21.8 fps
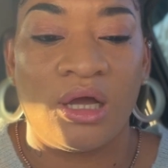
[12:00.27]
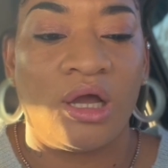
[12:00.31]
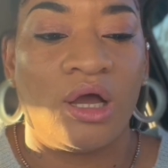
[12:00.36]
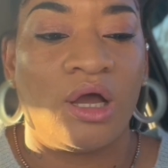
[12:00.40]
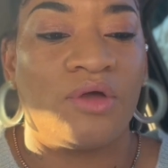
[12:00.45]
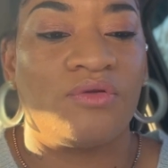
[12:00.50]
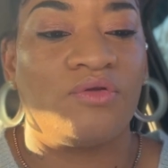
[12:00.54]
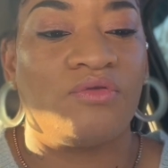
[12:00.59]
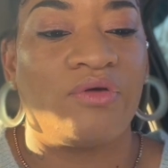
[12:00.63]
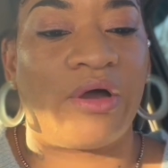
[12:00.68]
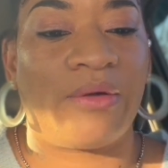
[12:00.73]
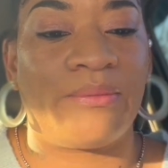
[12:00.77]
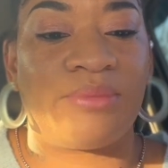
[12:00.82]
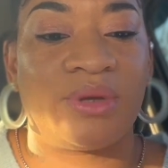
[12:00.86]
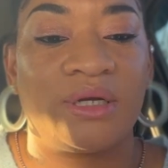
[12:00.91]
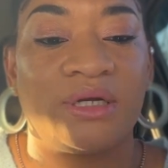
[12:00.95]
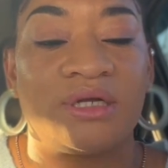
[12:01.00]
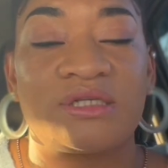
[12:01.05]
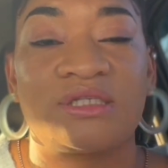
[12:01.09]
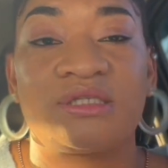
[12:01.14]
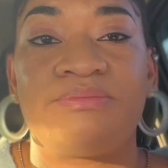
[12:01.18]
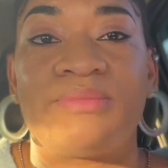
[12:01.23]
You have been
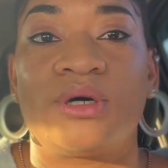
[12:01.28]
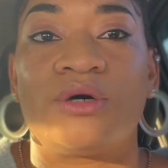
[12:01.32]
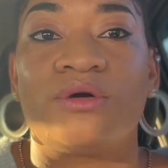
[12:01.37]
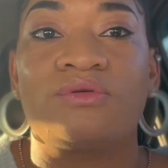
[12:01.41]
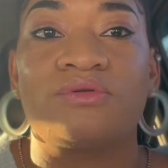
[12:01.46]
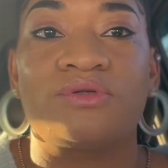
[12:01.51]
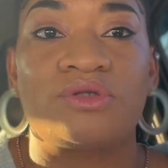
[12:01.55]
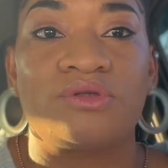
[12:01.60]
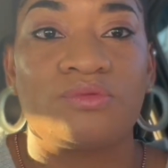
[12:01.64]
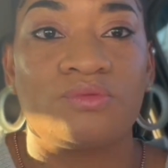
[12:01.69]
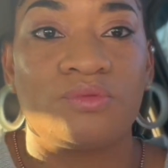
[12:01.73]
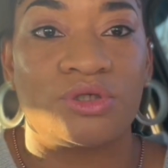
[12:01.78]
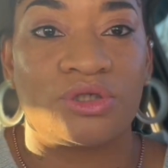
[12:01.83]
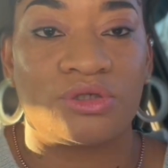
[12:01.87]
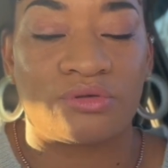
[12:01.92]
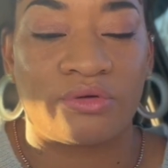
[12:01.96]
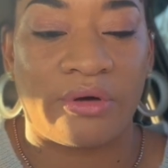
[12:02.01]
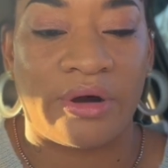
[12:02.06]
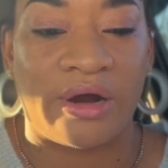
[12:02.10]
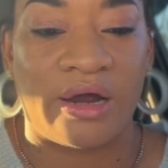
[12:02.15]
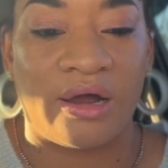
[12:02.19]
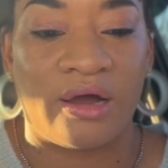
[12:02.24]
exposed to
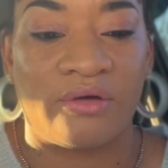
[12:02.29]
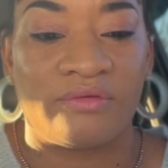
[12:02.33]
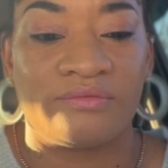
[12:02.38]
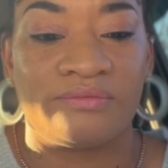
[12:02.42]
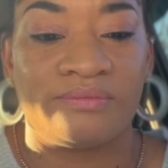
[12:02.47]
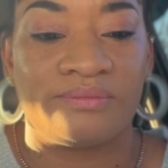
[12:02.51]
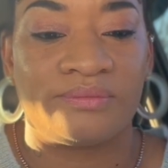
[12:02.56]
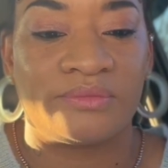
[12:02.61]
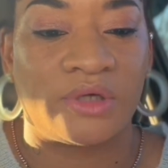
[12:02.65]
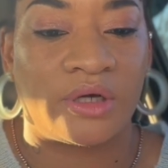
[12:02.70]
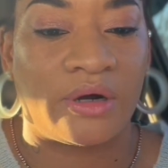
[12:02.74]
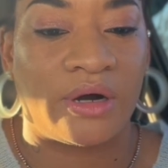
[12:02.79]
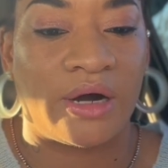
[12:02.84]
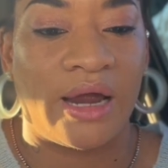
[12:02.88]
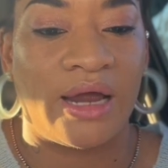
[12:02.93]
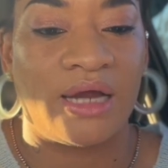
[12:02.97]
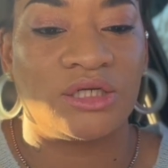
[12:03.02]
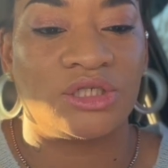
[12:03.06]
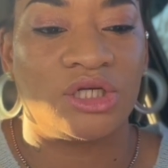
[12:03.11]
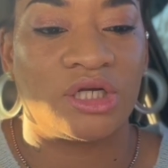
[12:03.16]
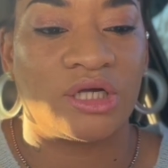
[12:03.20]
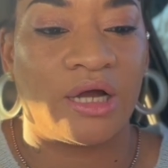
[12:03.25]
witchcraft. All
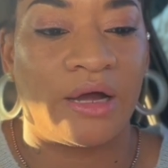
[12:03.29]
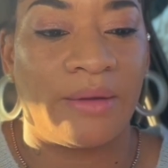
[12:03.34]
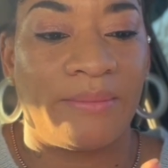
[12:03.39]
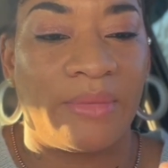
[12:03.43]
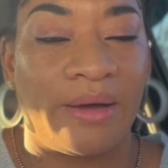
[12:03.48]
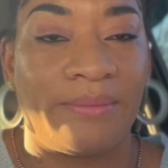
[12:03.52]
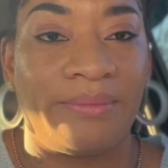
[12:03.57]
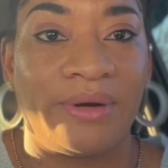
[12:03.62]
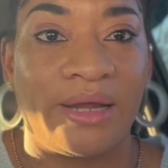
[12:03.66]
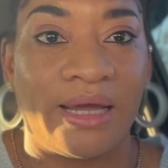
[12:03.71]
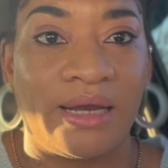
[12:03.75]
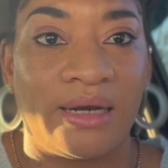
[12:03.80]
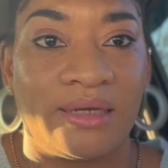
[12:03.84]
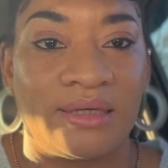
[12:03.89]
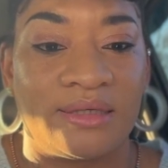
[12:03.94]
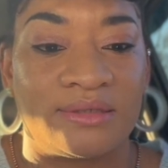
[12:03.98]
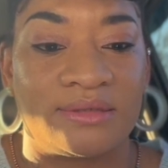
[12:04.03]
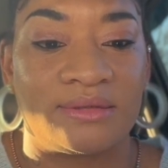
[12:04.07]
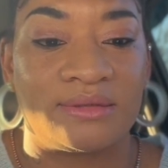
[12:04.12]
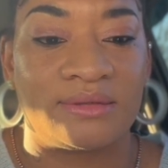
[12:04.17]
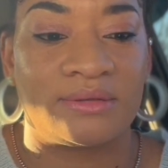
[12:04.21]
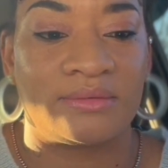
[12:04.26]
right. Check out my
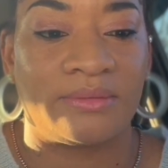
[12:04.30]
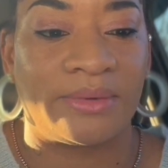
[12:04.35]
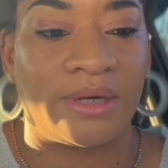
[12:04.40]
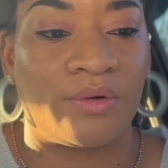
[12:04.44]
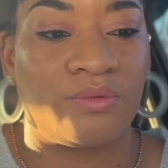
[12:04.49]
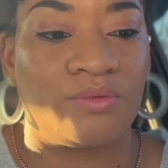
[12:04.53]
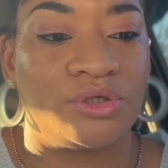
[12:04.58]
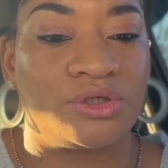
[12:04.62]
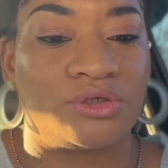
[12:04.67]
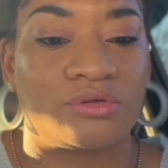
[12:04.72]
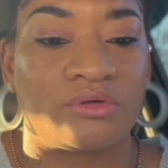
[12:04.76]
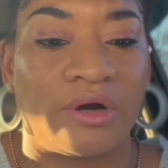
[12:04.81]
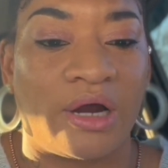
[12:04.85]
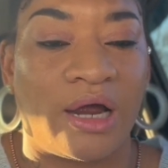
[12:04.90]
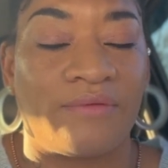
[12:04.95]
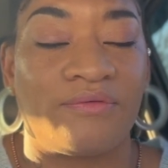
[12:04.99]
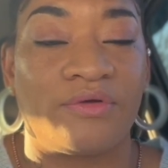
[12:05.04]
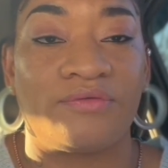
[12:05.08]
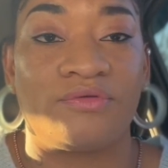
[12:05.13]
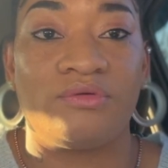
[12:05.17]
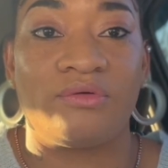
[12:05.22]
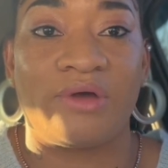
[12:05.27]
playlist about witchcraft
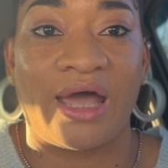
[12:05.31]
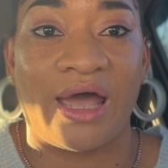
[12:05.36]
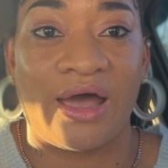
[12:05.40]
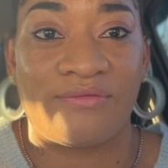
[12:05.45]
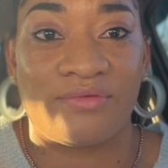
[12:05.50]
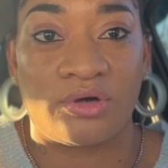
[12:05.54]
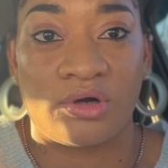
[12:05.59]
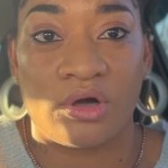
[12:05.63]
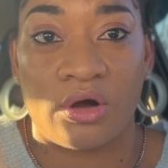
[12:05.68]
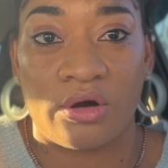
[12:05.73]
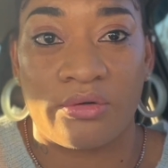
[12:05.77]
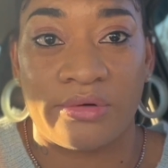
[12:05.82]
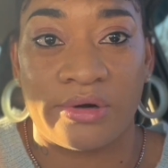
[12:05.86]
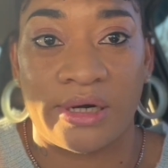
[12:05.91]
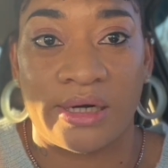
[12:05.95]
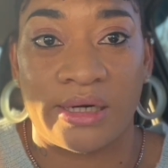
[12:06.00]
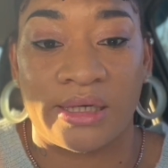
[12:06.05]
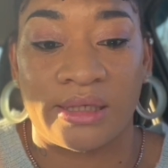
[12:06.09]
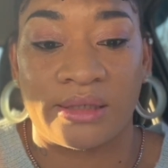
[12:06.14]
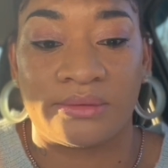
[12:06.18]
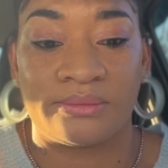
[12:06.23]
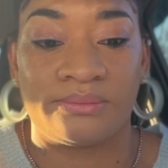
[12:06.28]
if you haven't
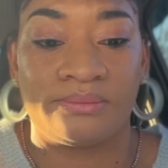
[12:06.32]
already.